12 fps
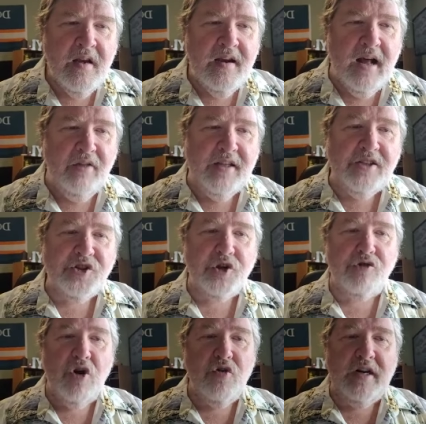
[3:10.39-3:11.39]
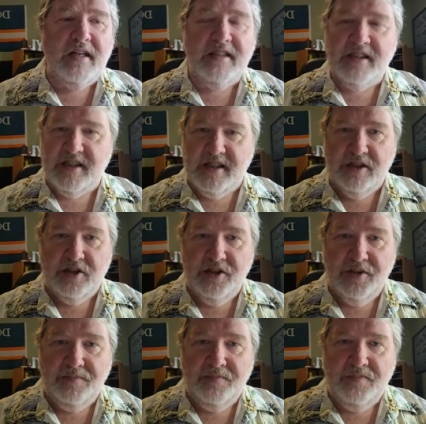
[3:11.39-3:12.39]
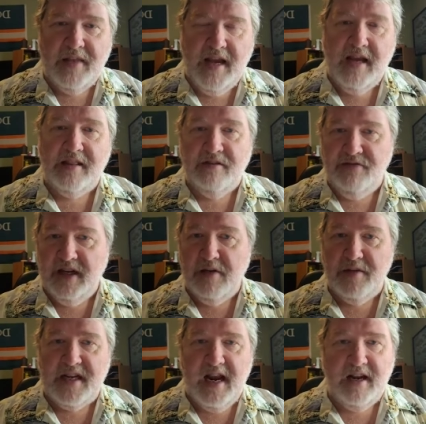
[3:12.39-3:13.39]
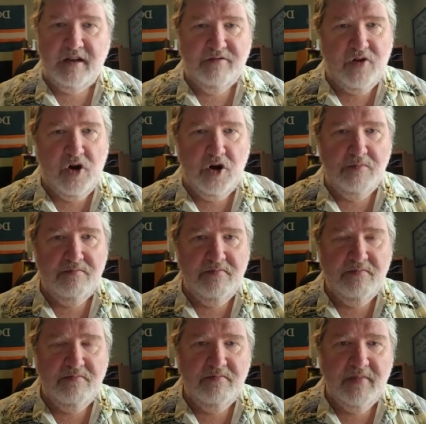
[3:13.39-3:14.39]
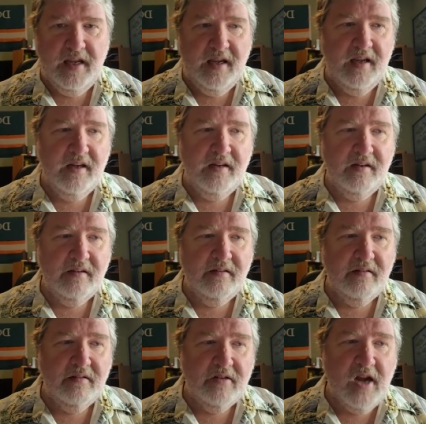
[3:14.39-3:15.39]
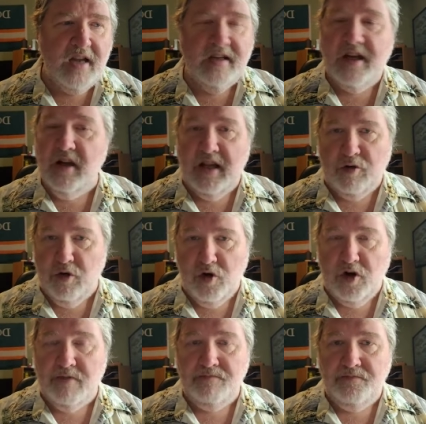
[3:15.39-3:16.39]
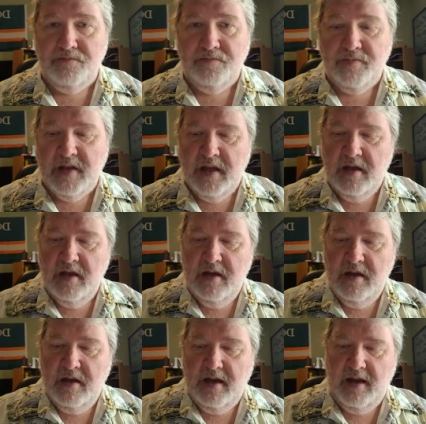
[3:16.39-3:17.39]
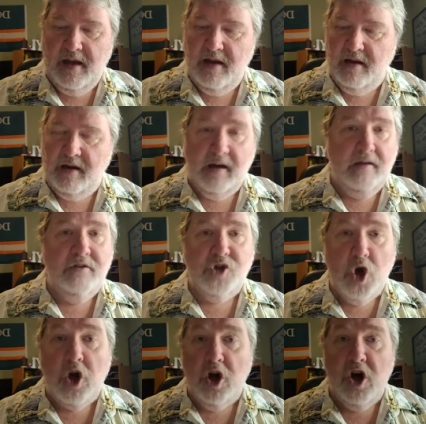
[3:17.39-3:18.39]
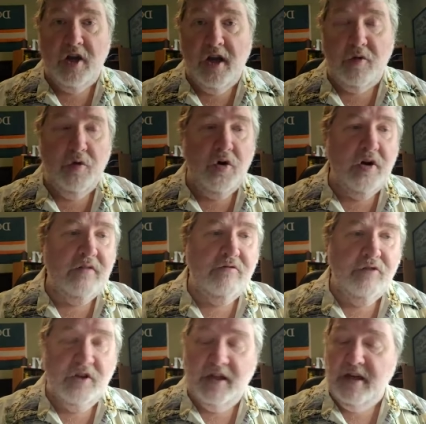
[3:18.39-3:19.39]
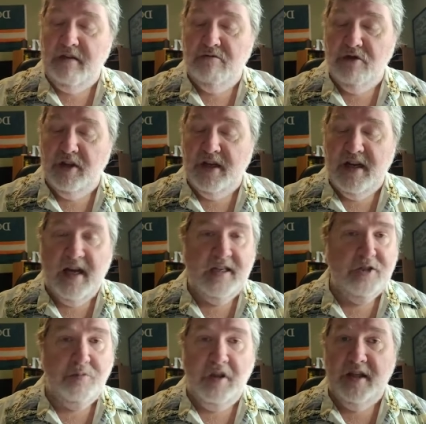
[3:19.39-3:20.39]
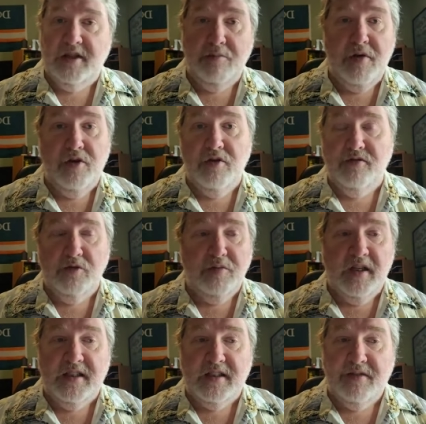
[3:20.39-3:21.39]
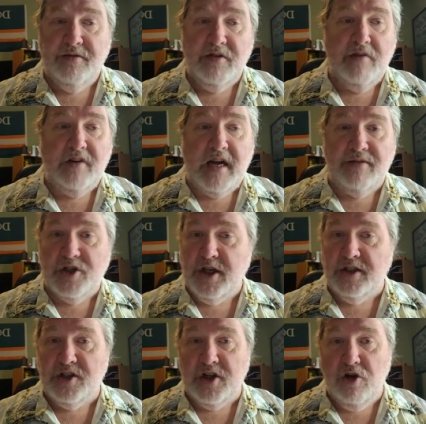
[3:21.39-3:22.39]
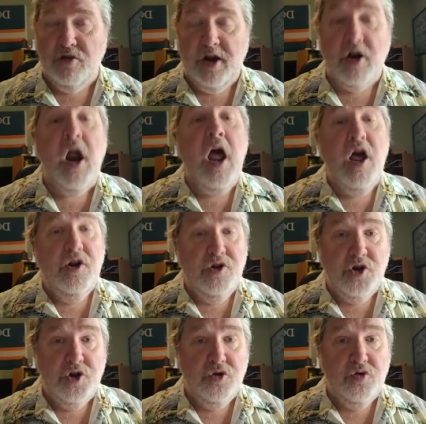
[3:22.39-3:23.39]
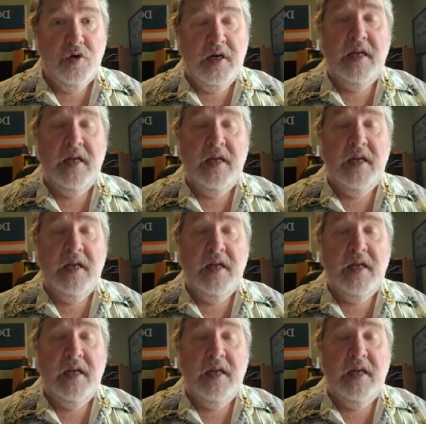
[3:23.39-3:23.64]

Now these are grown and distilled at the Finca Botanica farm in Guayaquil, Ecuador, and Chongqing, Ecuador. Really, really nice place, beautiful place. If you ever have a chance to go there, do.